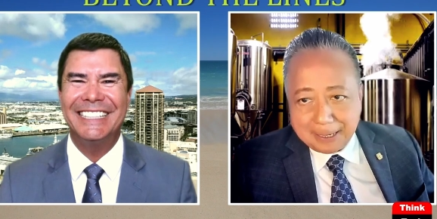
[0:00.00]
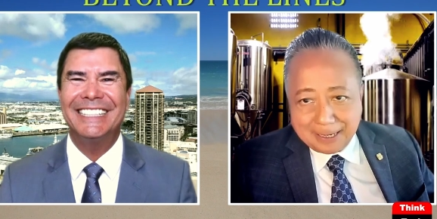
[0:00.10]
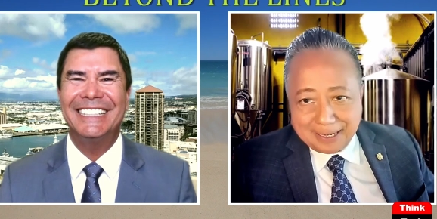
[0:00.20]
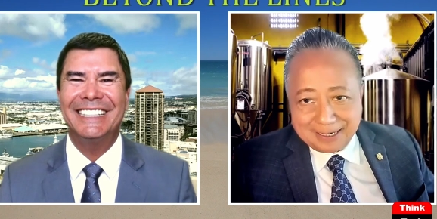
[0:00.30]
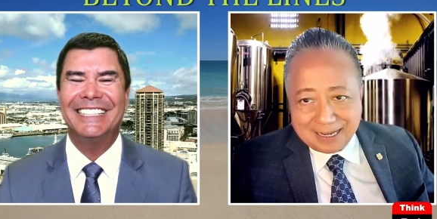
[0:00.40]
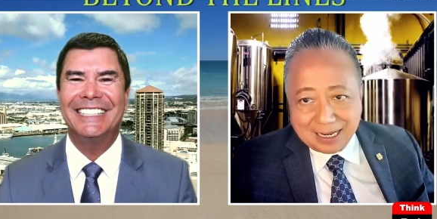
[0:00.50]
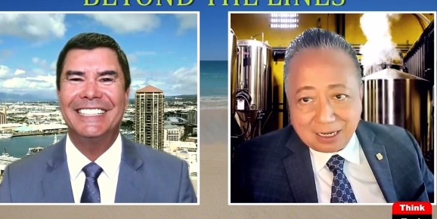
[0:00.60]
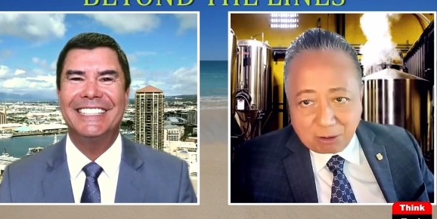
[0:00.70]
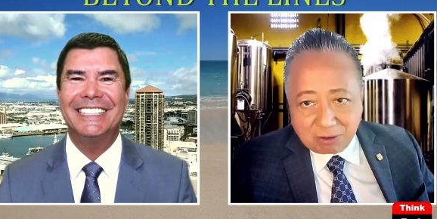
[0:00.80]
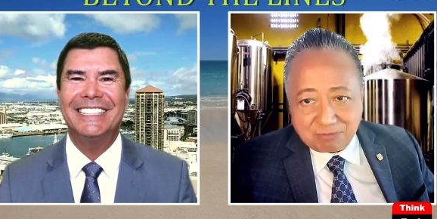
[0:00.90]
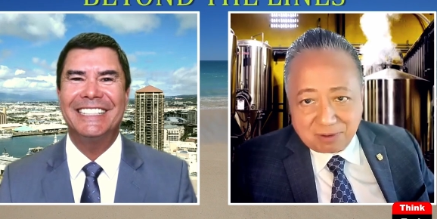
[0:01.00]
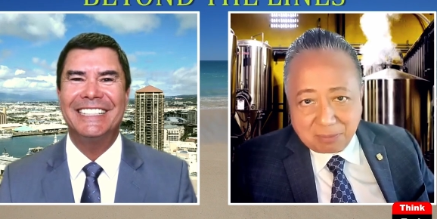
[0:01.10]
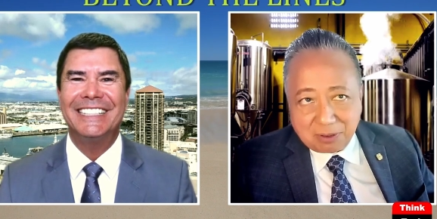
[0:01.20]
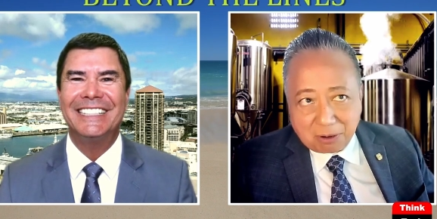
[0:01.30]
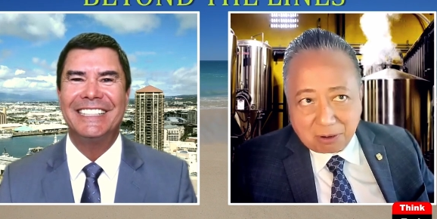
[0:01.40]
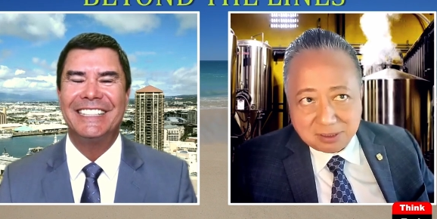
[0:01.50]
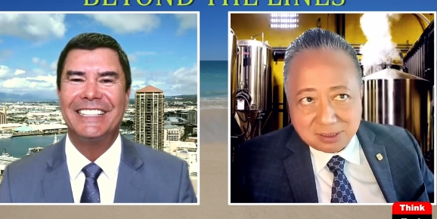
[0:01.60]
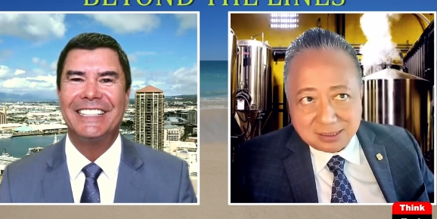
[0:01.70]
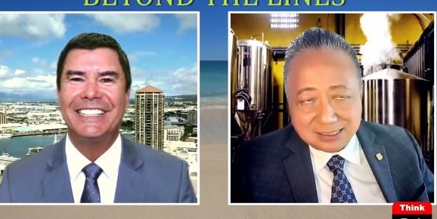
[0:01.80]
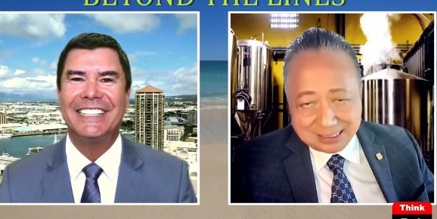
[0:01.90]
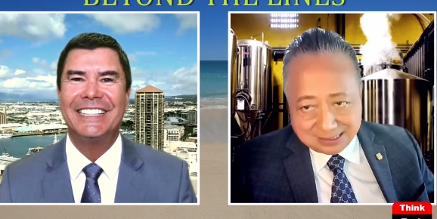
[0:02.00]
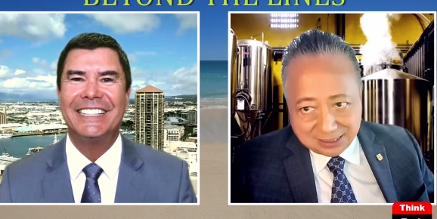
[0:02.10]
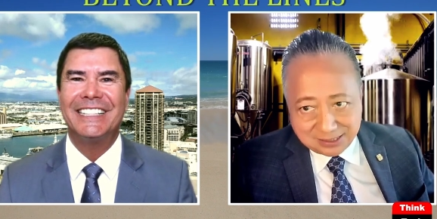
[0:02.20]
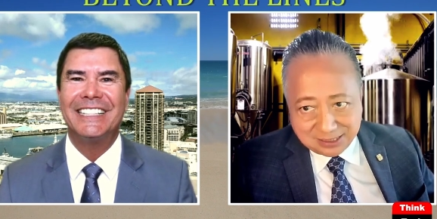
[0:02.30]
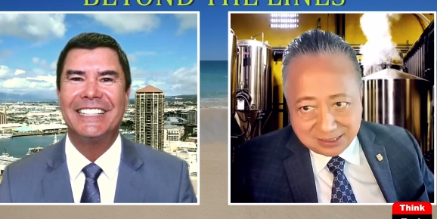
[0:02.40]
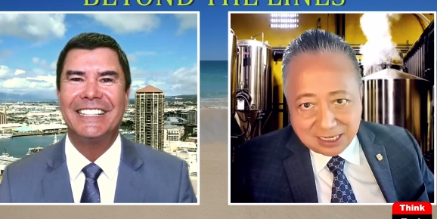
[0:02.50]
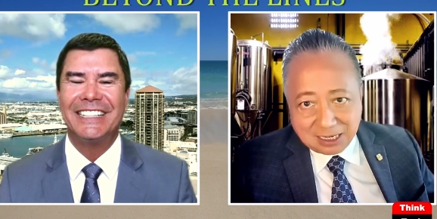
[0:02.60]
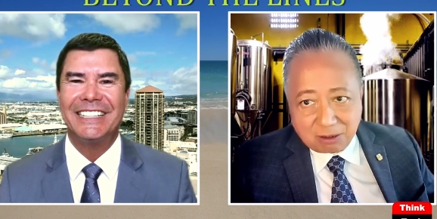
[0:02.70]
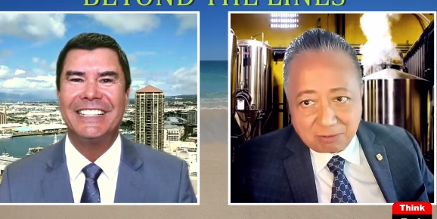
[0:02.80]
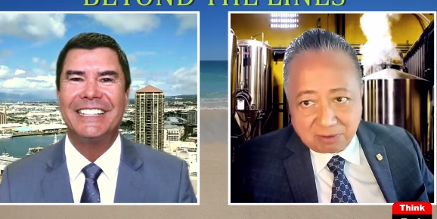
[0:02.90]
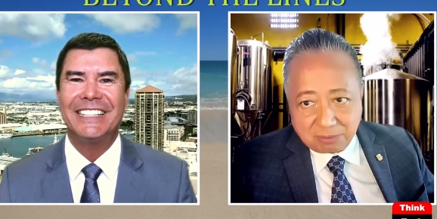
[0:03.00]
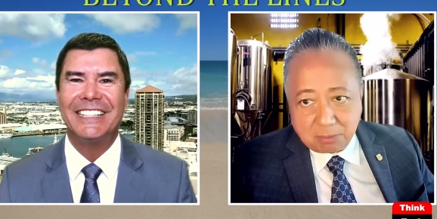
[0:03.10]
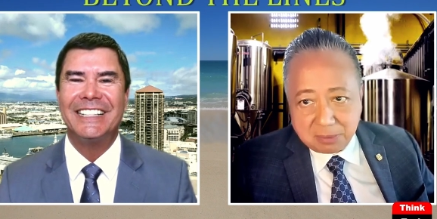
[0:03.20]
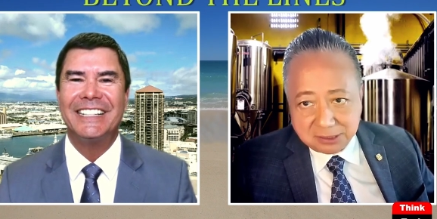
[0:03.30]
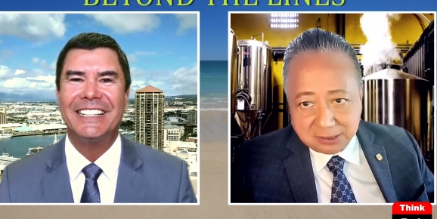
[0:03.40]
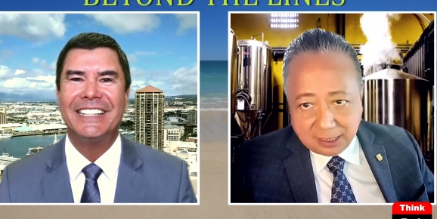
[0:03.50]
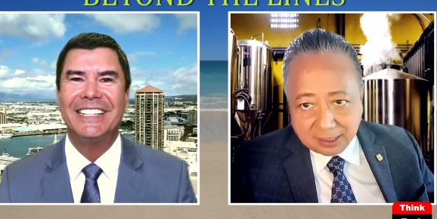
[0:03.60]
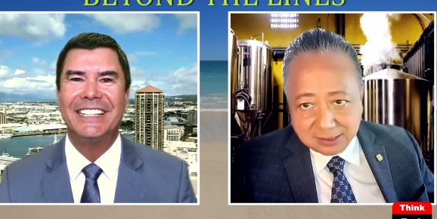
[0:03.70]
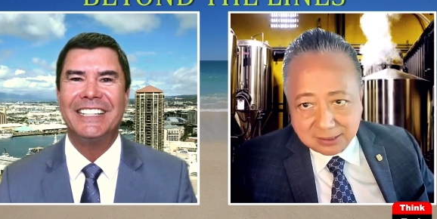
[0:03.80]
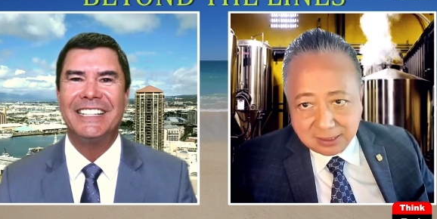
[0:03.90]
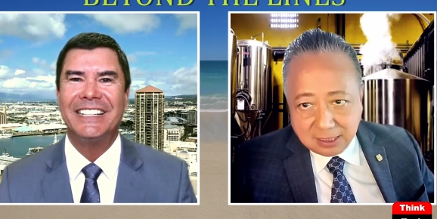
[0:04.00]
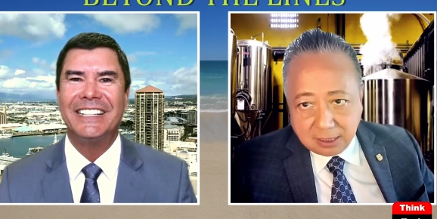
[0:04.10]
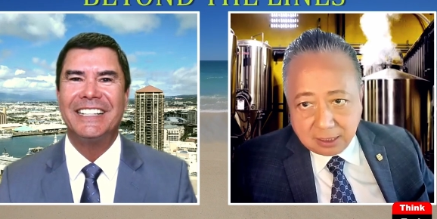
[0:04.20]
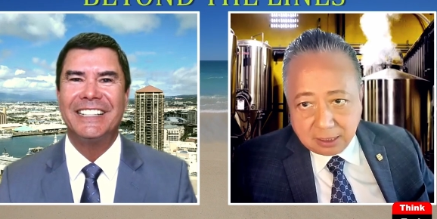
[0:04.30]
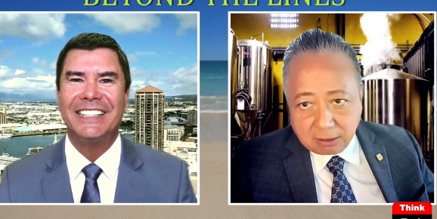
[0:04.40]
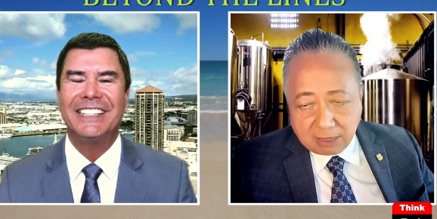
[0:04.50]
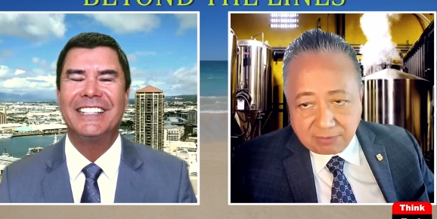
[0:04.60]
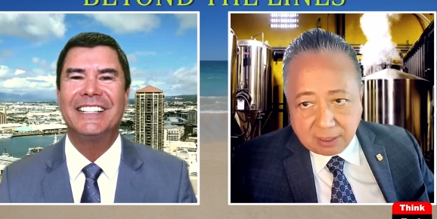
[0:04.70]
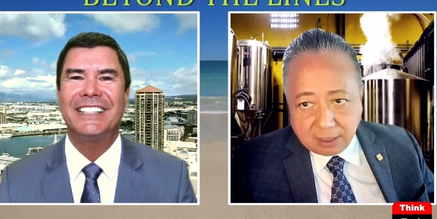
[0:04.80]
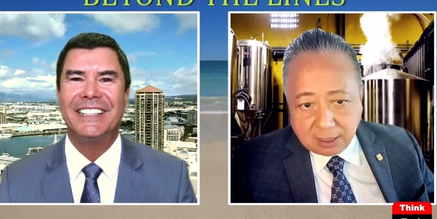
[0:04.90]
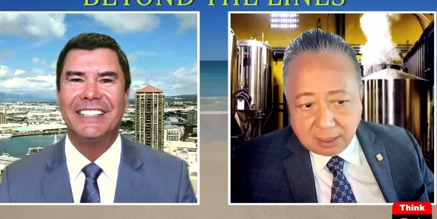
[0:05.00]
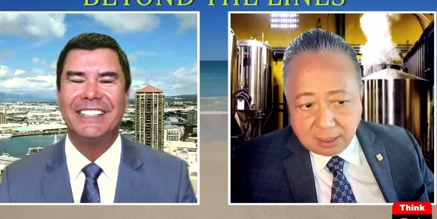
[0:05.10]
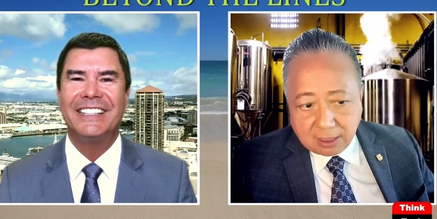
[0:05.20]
Speaker 1: and i learn from their successes and i learn from their mistakes you know i have a,